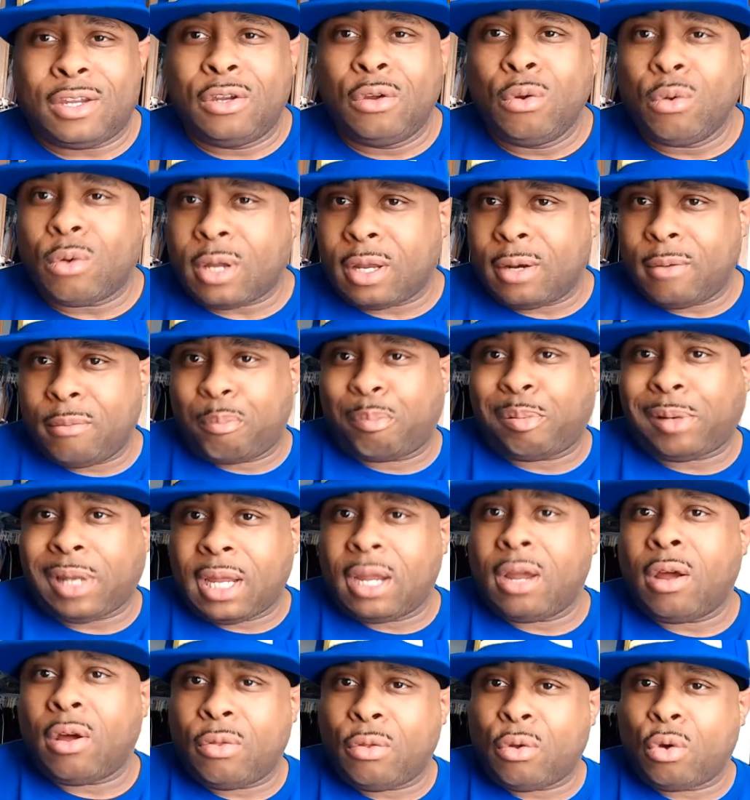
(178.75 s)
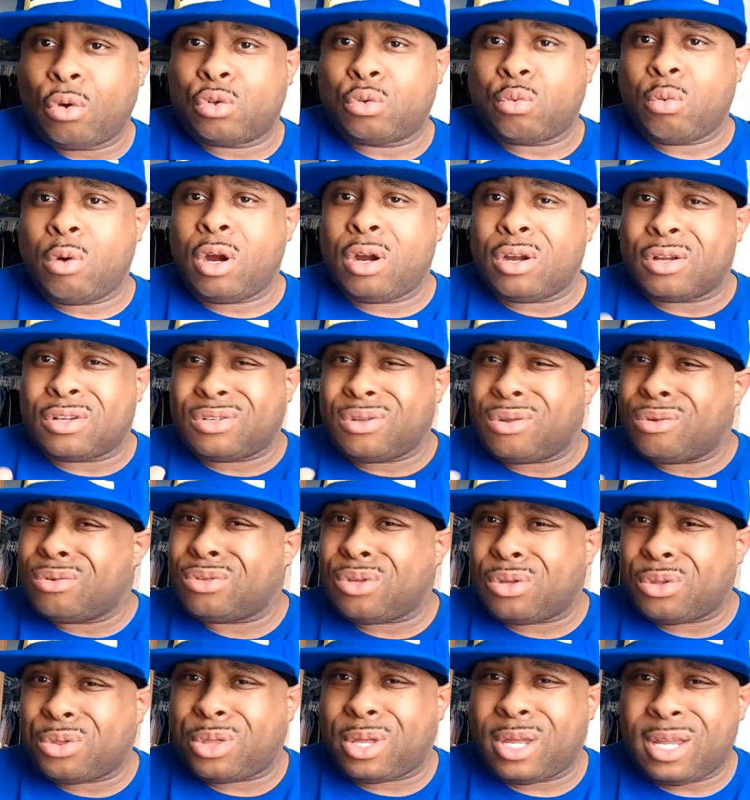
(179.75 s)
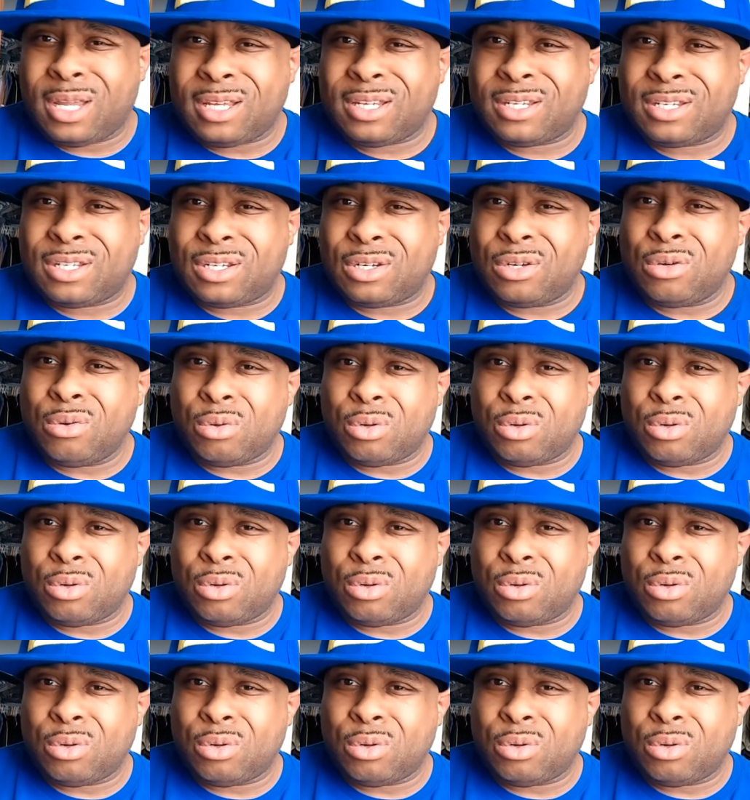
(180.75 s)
You can play on those words. Those are things